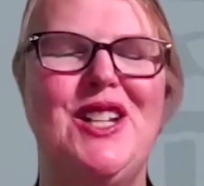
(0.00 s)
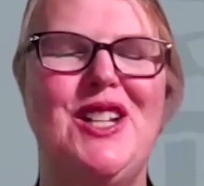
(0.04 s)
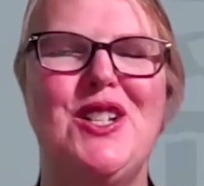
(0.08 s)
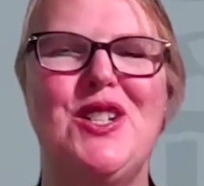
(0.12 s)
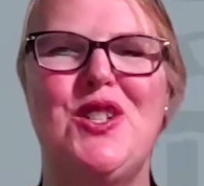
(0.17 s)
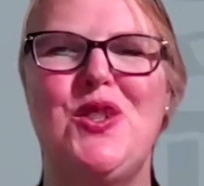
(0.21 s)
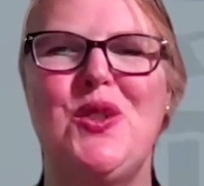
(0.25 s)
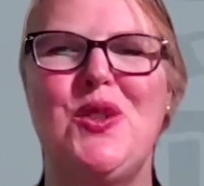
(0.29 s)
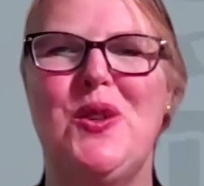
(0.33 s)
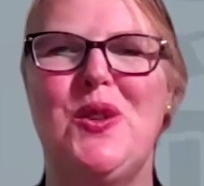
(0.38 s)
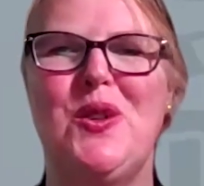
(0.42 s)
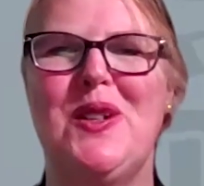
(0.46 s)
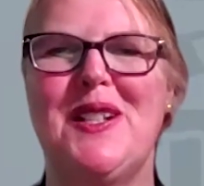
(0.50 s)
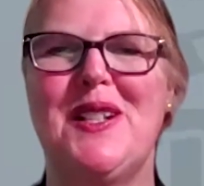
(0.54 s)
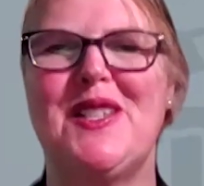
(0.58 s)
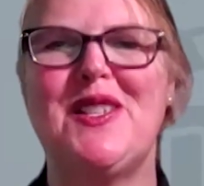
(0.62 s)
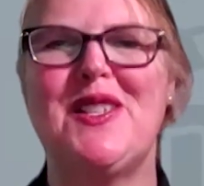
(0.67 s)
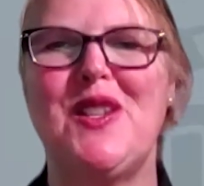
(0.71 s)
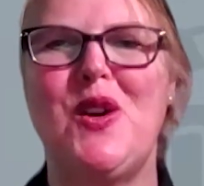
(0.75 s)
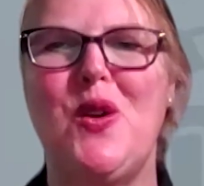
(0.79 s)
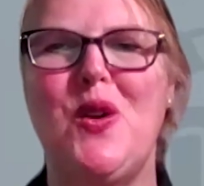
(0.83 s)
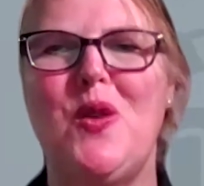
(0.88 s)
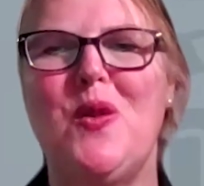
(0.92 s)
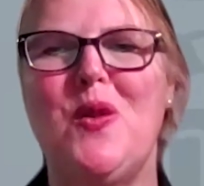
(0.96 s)
Sure.
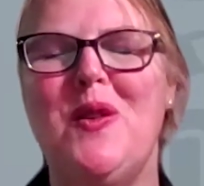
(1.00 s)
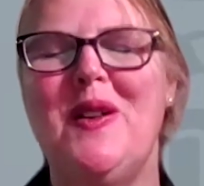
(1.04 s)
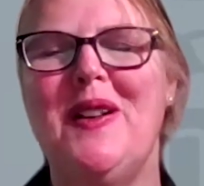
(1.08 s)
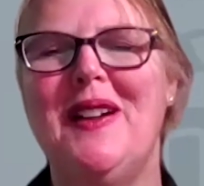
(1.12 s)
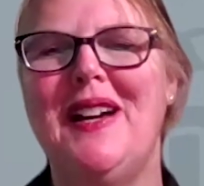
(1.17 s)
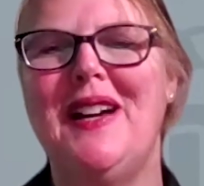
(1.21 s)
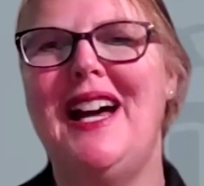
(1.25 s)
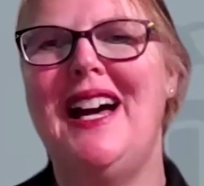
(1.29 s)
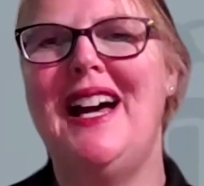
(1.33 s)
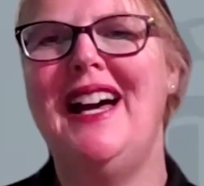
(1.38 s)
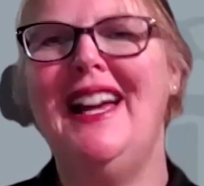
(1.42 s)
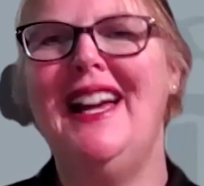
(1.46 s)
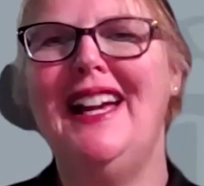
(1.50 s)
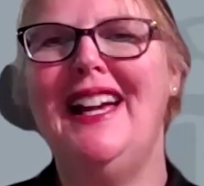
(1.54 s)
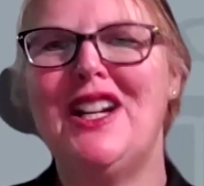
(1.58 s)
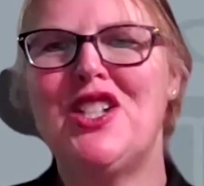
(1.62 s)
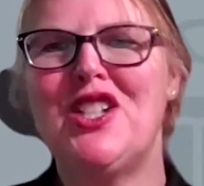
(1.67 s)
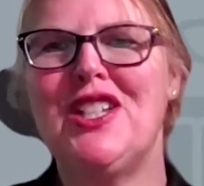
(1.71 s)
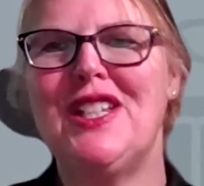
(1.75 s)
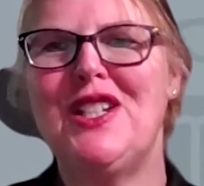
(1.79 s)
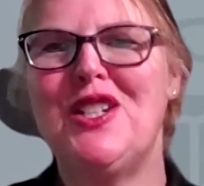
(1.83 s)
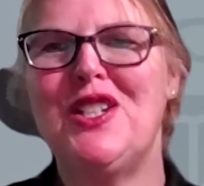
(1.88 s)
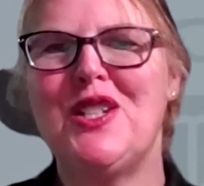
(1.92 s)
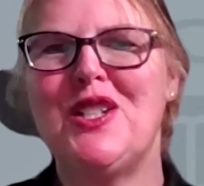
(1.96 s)
So I
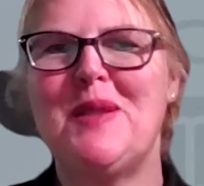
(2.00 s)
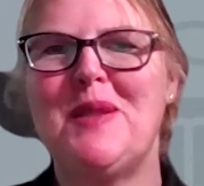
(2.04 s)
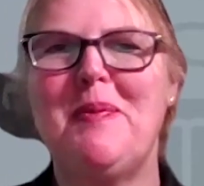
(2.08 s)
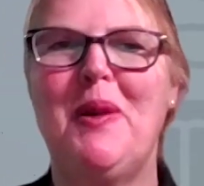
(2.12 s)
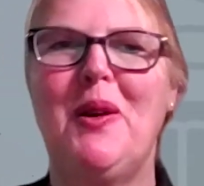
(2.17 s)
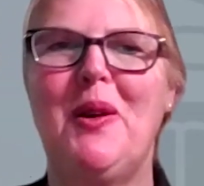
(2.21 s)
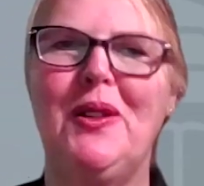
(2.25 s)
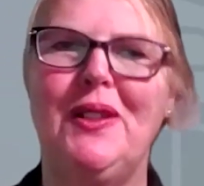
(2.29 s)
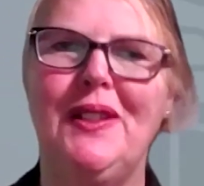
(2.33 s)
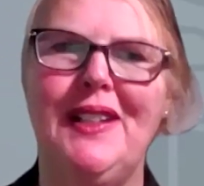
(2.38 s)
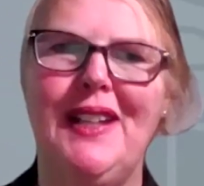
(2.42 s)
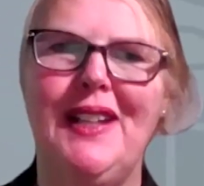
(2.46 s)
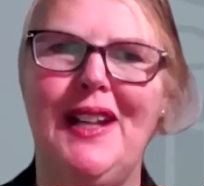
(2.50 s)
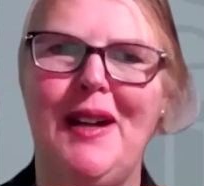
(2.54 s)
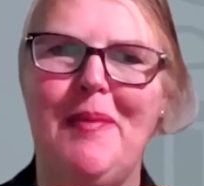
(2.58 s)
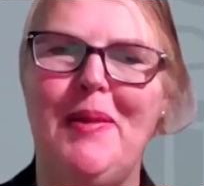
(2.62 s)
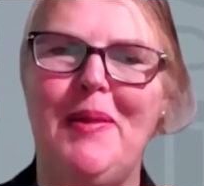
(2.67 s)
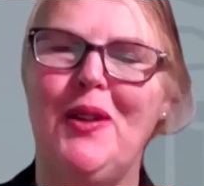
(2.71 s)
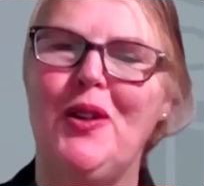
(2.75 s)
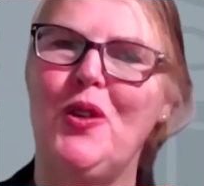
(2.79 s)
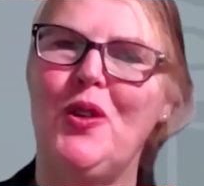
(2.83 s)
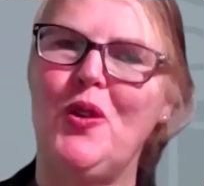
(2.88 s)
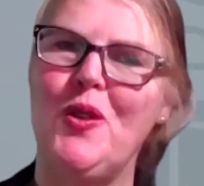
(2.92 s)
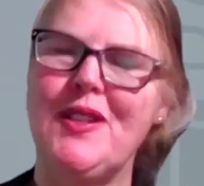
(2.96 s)
actually just pulled up
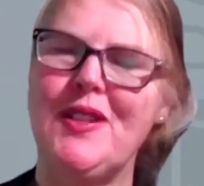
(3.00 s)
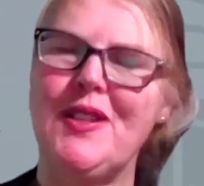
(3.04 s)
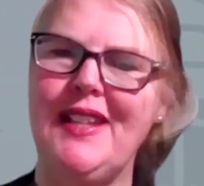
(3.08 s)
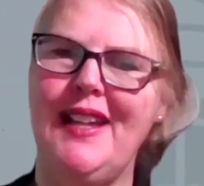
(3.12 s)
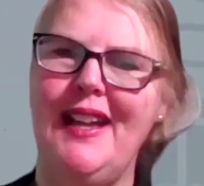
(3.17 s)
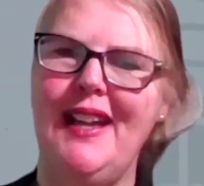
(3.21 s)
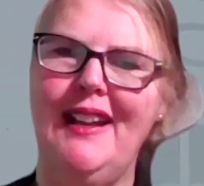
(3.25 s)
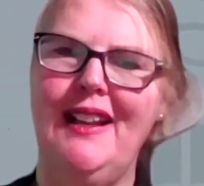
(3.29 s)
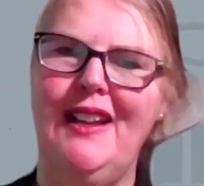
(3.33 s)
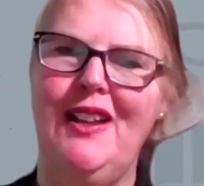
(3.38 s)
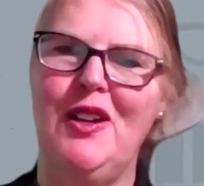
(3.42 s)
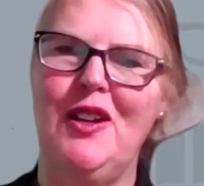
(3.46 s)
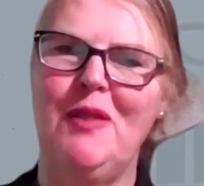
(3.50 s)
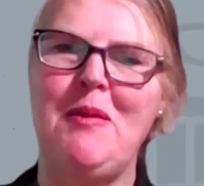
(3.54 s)
our course catalog.